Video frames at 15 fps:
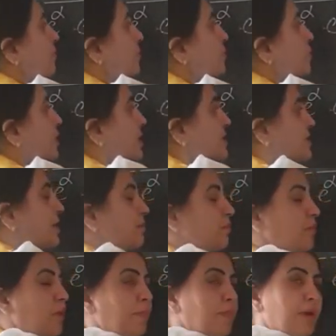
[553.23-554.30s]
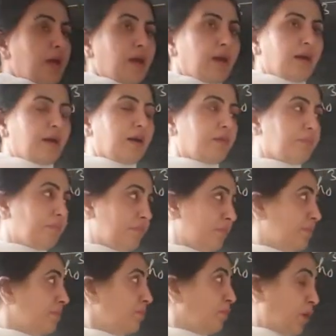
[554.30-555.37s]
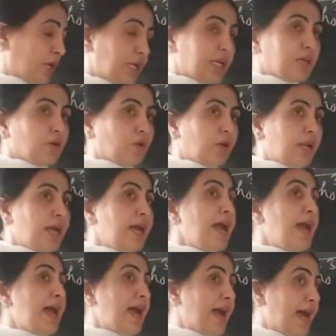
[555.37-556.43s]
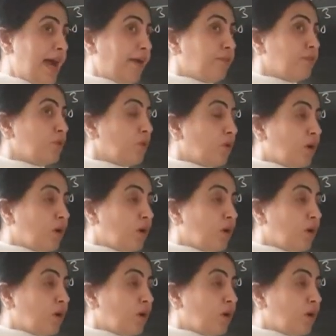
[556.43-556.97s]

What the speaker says: you can say molecule have